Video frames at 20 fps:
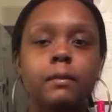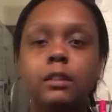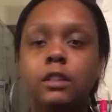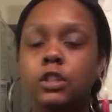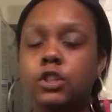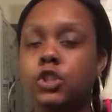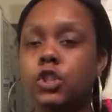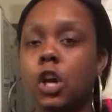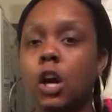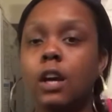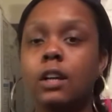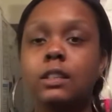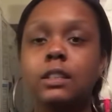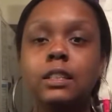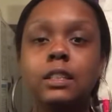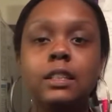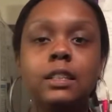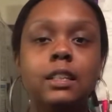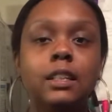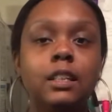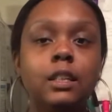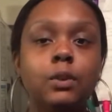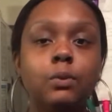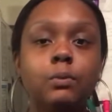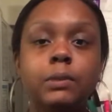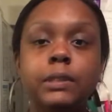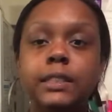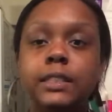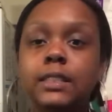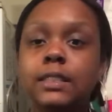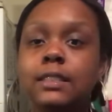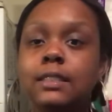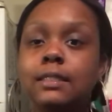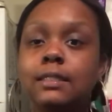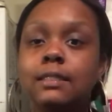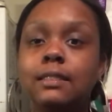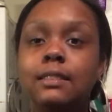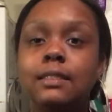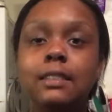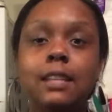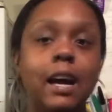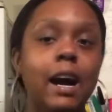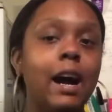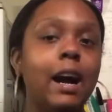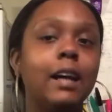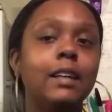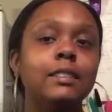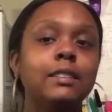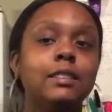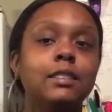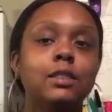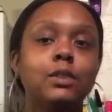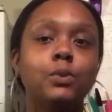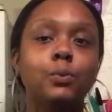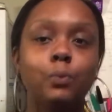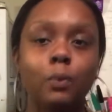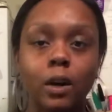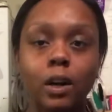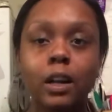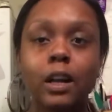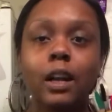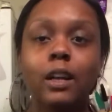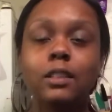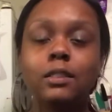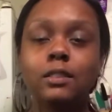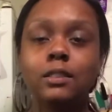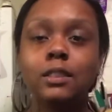the chocolate, and it was just not working.